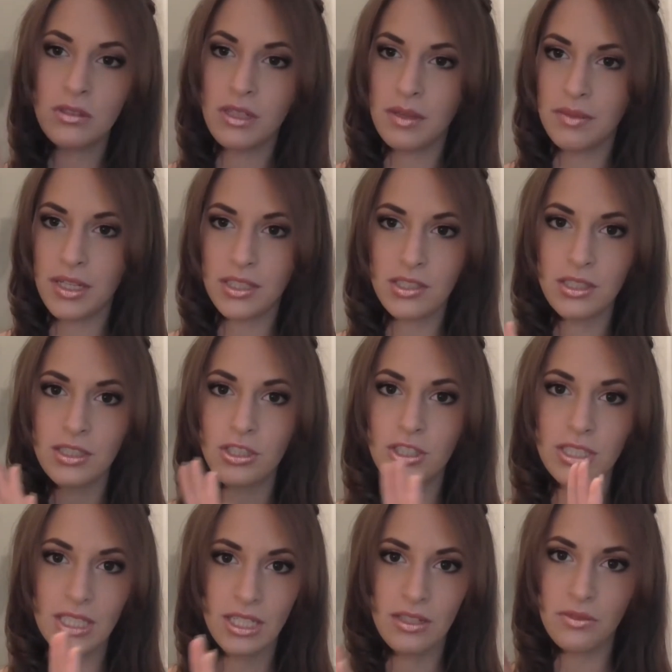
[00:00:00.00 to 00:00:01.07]
I'm not going to
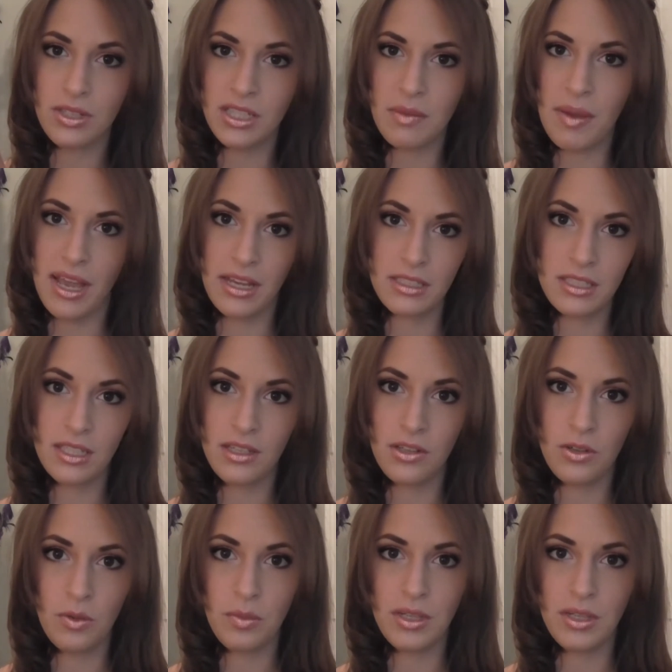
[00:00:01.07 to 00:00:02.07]
just sit and read the back to you